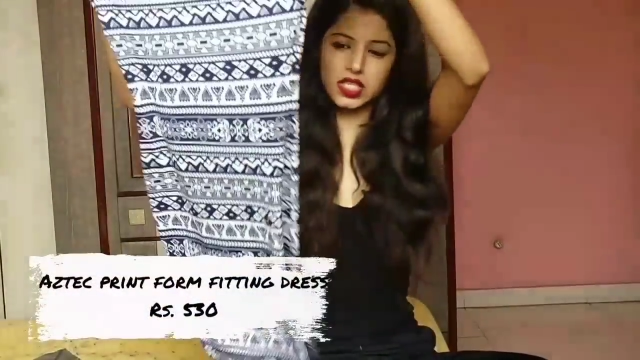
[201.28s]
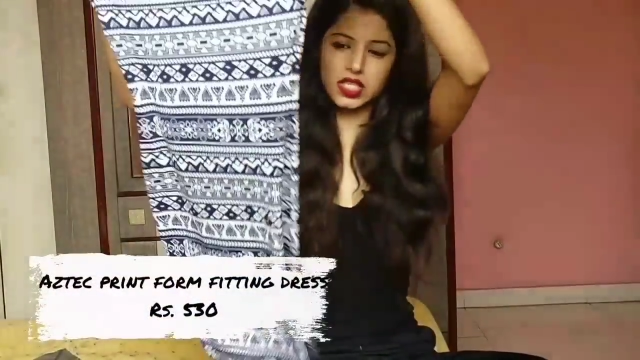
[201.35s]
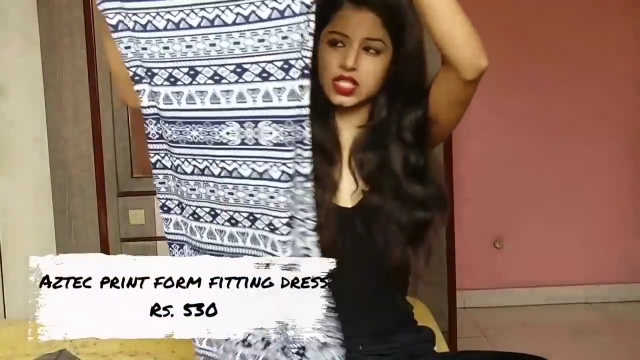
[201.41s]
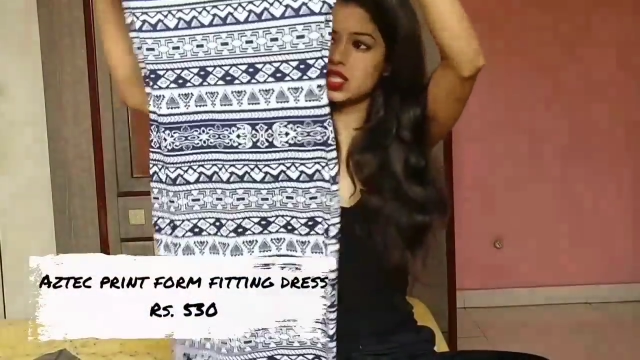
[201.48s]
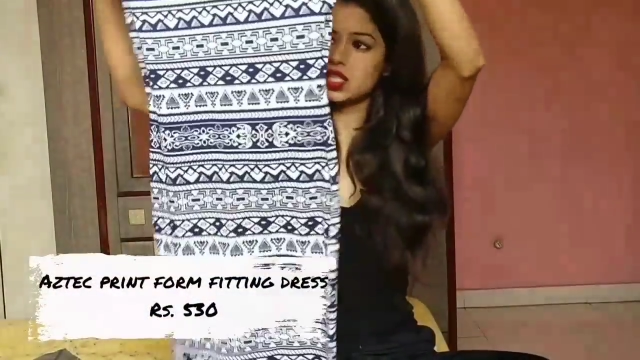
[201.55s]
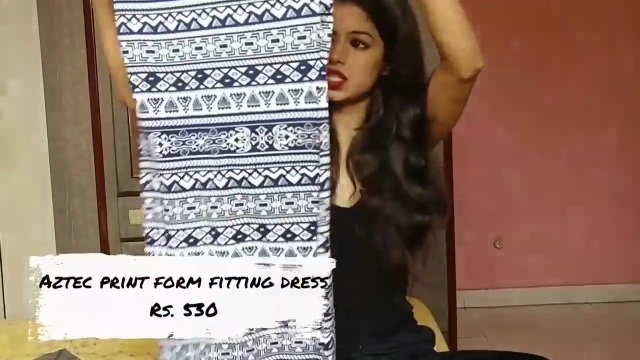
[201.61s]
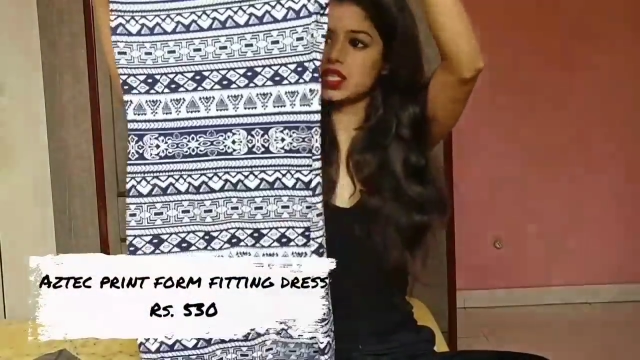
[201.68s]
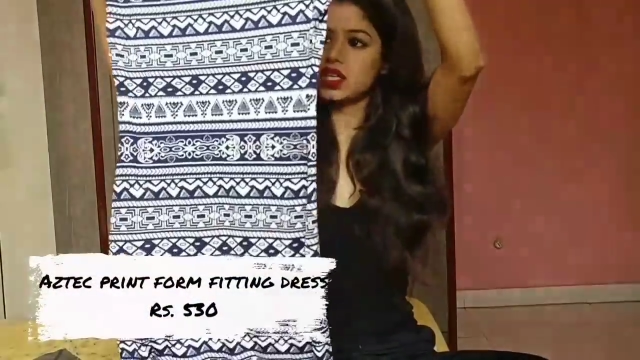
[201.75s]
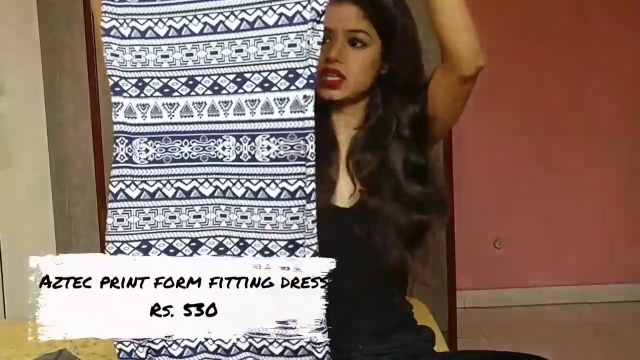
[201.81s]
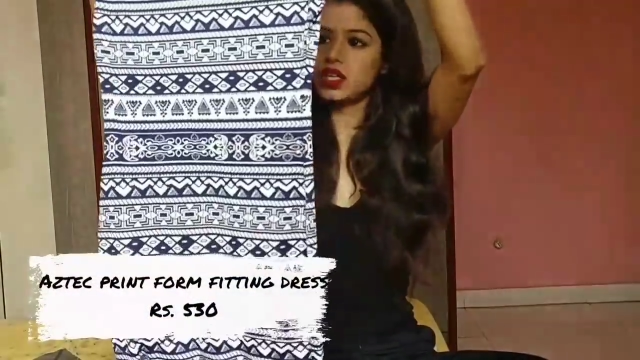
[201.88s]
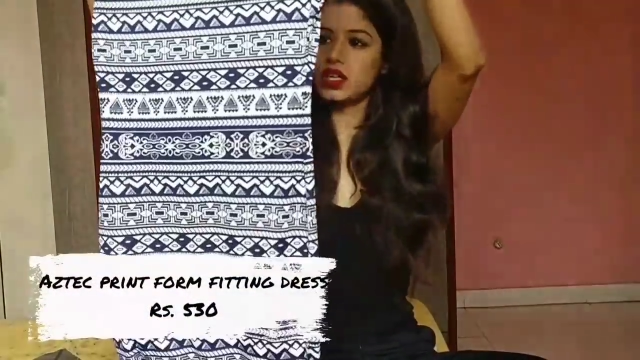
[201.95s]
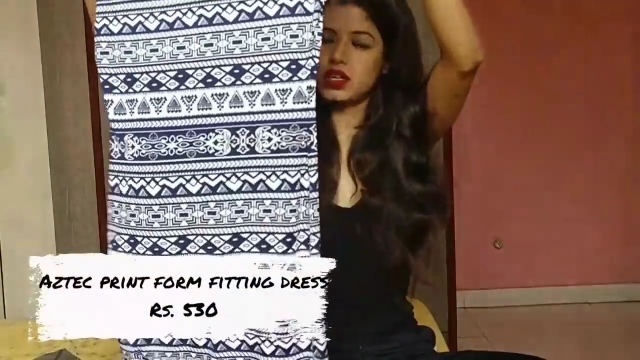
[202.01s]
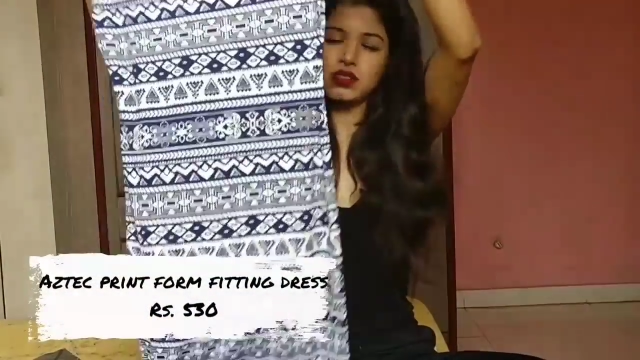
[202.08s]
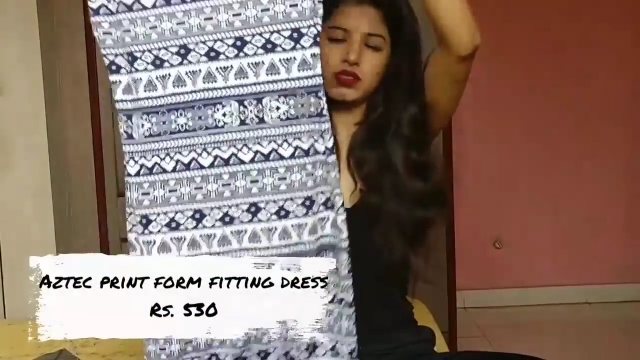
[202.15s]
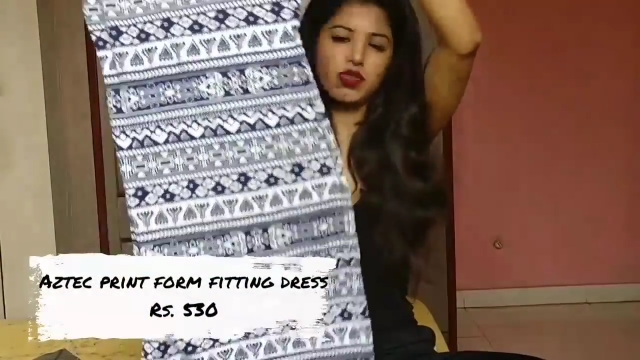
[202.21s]
dress
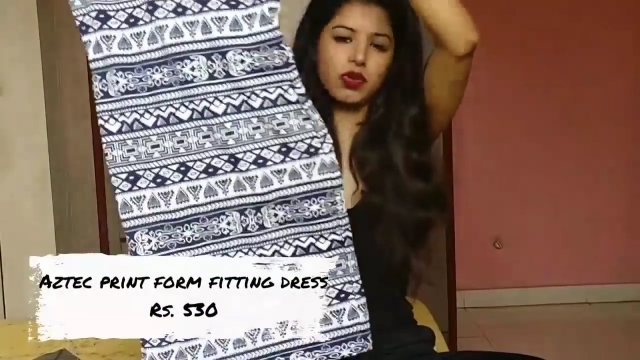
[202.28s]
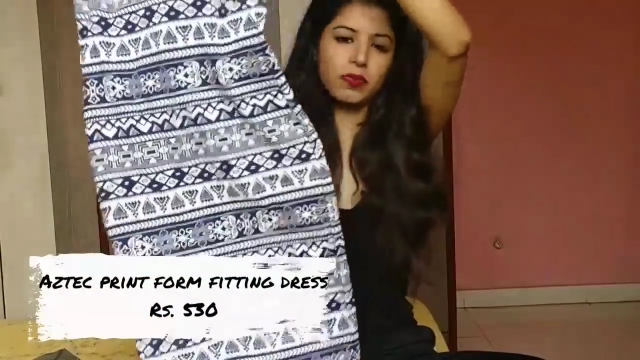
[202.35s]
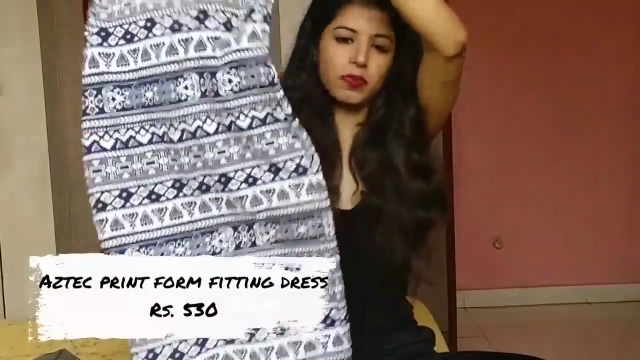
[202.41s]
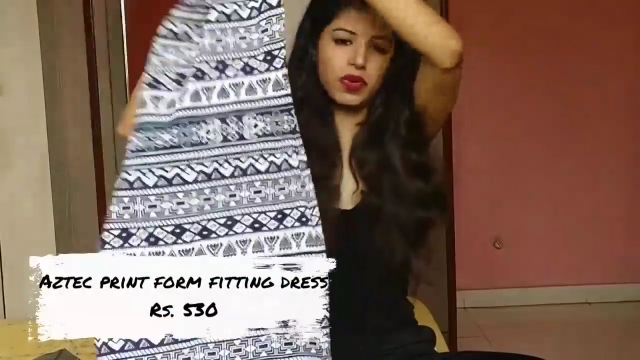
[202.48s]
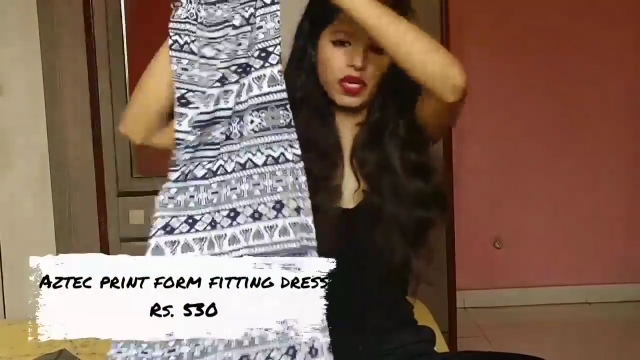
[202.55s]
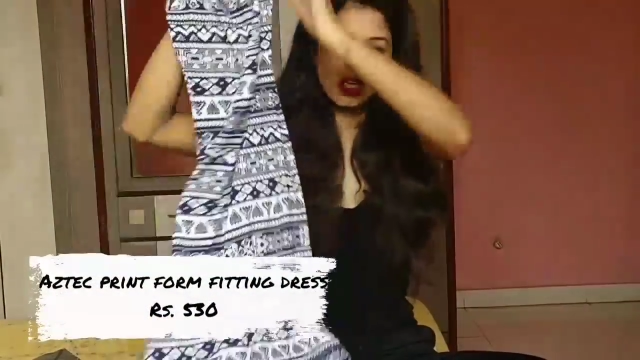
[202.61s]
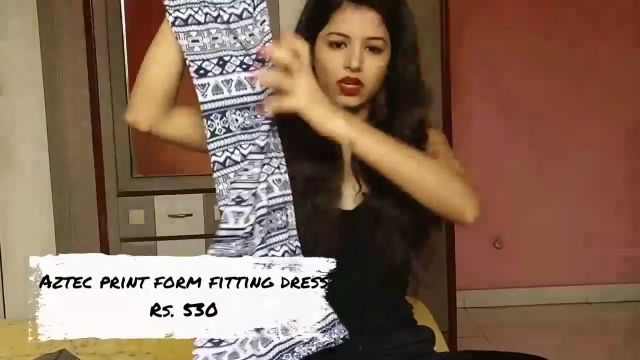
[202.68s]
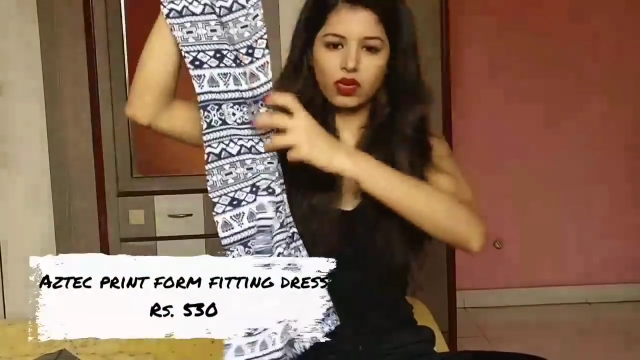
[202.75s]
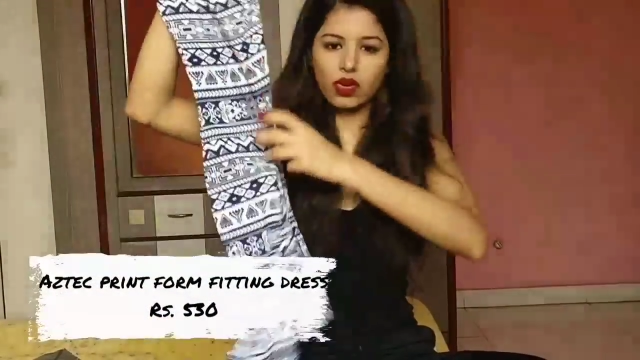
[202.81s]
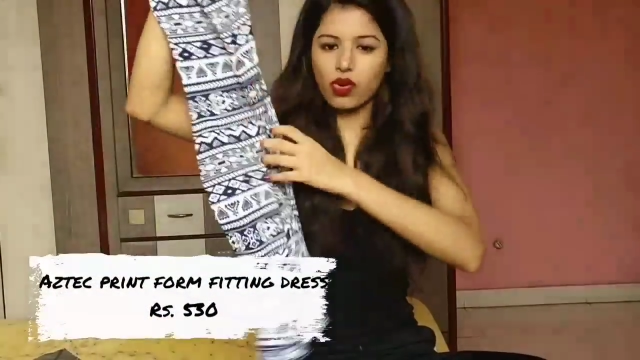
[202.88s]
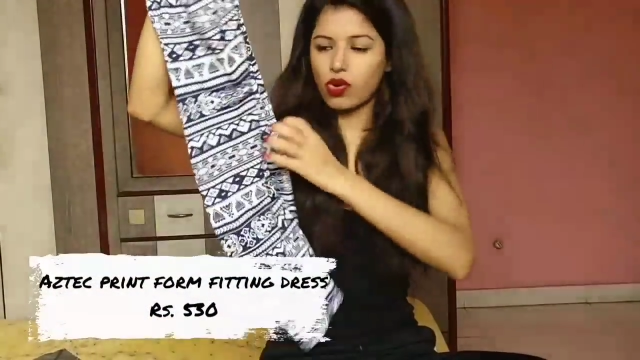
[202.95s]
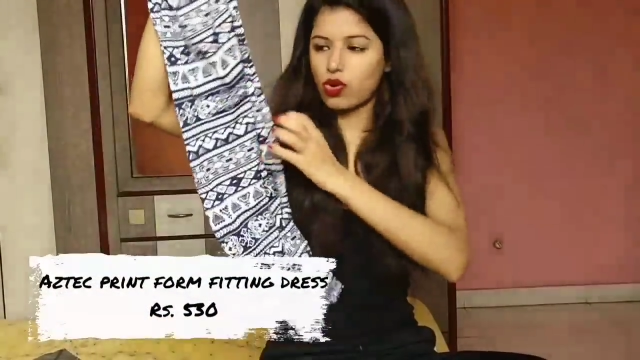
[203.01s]
has got print